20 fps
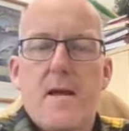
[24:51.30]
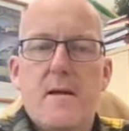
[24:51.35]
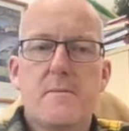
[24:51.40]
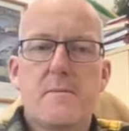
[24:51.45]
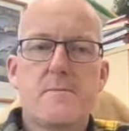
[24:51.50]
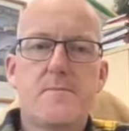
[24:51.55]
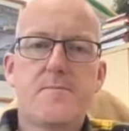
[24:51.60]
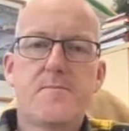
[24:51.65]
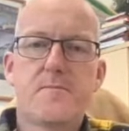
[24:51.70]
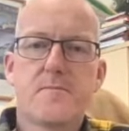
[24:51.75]

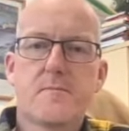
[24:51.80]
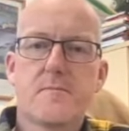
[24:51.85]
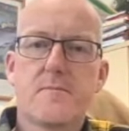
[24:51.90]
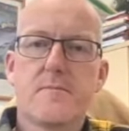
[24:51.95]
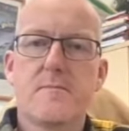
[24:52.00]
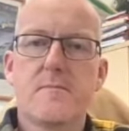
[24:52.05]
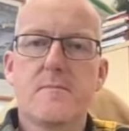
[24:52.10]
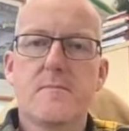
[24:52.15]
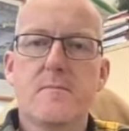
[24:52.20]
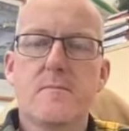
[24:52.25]

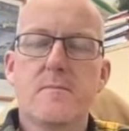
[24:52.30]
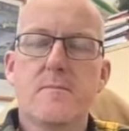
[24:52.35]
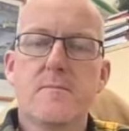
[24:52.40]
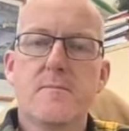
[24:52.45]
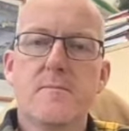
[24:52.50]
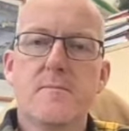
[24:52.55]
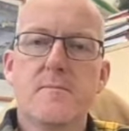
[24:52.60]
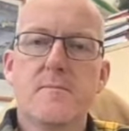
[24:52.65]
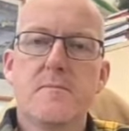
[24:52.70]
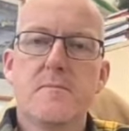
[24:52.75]

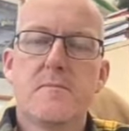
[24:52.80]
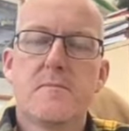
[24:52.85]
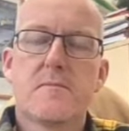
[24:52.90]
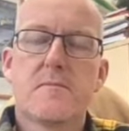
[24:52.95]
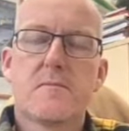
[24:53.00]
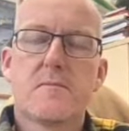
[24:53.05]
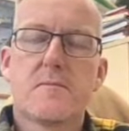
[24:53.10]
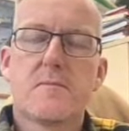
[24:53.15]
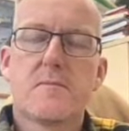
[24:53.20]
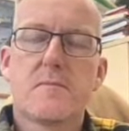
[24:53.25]

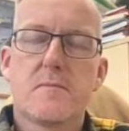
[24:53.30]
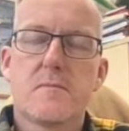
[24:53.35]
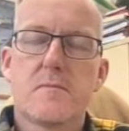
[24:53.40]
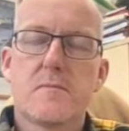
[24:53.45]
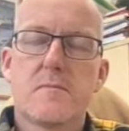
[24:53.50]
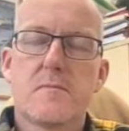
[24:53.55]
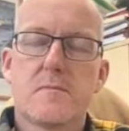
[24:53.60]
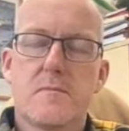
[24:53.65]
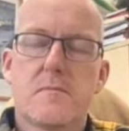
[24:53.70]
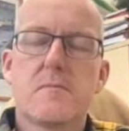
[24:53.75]

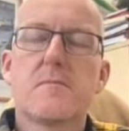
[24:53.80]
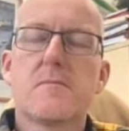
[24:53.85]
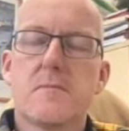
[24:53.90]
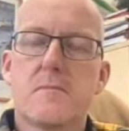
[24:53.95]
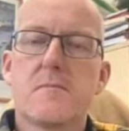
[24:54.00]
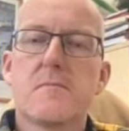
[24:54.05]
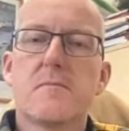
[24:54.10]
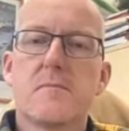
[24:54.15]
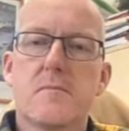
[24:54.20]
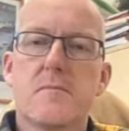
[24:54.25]

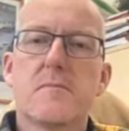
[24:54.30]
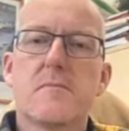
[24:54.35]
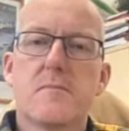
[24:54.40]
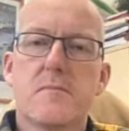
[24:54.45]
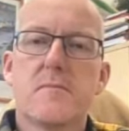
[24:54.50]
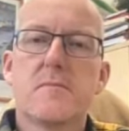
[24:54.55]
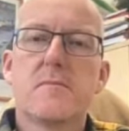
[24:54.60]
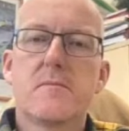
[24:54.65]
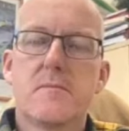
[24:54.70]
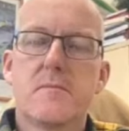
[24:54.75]

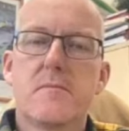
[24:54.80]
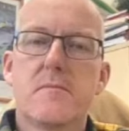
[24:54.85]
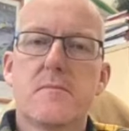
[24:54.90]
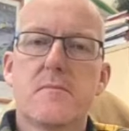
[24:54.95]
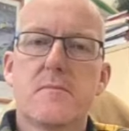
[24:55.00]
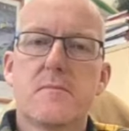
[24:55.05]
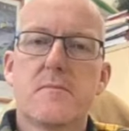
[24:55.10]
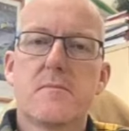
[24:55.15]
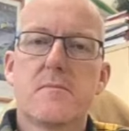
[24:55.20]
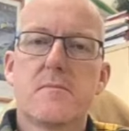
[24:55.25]

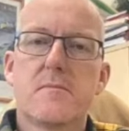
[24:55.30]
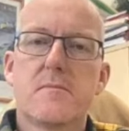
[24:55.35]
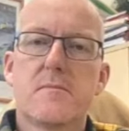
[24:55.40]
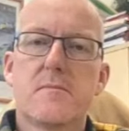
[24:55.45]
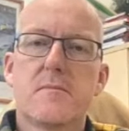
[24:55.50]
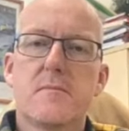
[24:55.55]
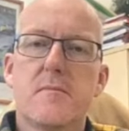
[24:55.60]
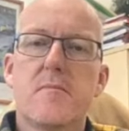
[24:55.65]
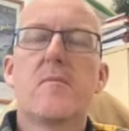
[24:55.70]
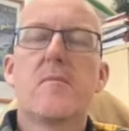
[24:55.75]

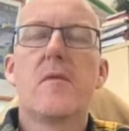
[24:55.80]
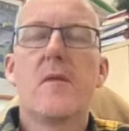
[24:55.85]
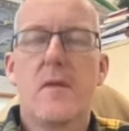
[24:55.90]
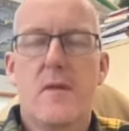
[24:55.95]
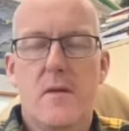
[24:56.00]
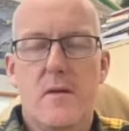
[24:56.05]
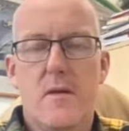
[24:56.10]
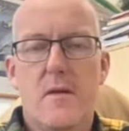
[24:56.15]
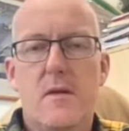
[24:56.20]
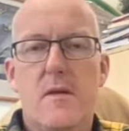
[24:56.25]

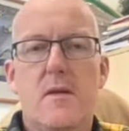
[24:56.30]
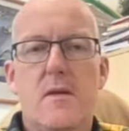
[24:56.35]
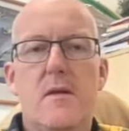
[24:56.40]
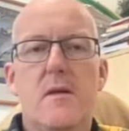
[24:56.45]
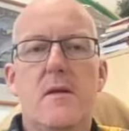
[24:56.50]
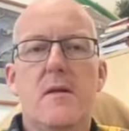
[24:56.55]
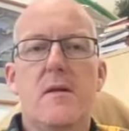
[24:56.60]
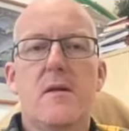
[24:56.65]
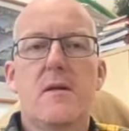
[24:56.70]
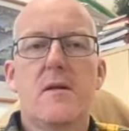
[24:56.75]

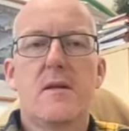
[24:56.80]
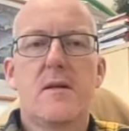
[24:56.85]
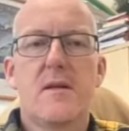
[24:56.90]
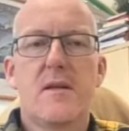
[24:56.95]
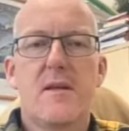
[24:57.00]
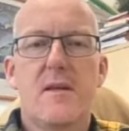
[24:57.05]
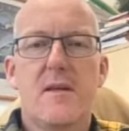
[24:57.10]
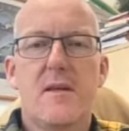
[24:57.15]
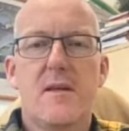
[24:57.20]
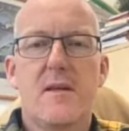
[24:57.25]

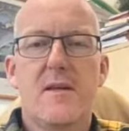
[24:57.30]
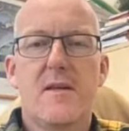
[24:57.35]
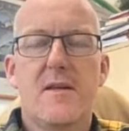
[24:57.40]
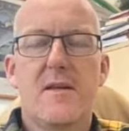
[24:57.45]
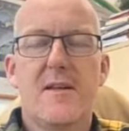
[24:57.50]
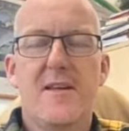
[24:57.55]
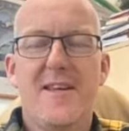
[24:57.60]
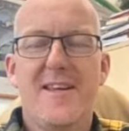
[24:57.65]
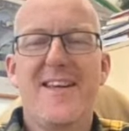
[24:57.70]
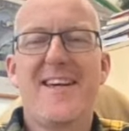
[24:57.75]

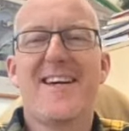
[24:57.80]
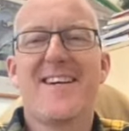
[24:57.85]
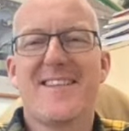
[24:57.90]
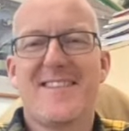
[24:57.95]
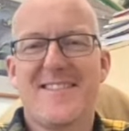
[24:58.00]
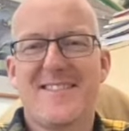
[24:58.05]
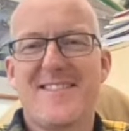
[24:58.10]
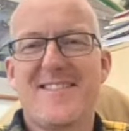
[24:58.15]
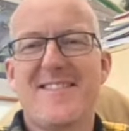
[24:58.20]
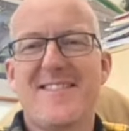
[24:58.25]

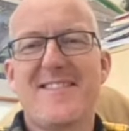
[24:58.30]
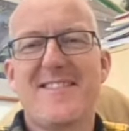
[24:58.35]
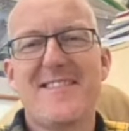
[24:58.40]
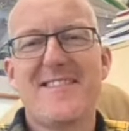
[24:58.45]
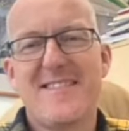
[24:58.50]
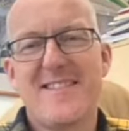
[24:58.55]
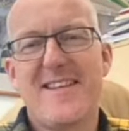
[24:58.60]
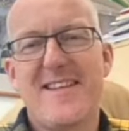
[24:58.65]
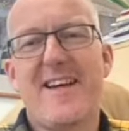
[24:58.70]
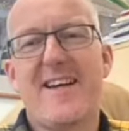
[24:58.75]

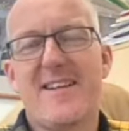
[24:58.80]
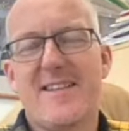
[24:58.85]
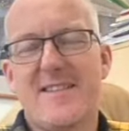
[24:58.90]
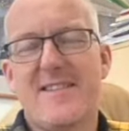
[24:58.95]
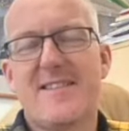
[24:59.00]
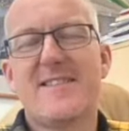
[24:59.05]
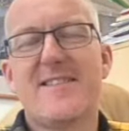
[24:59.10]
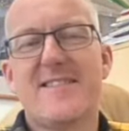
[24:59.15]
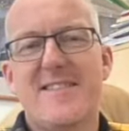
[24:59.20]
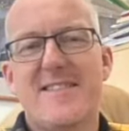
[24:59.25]
(silent)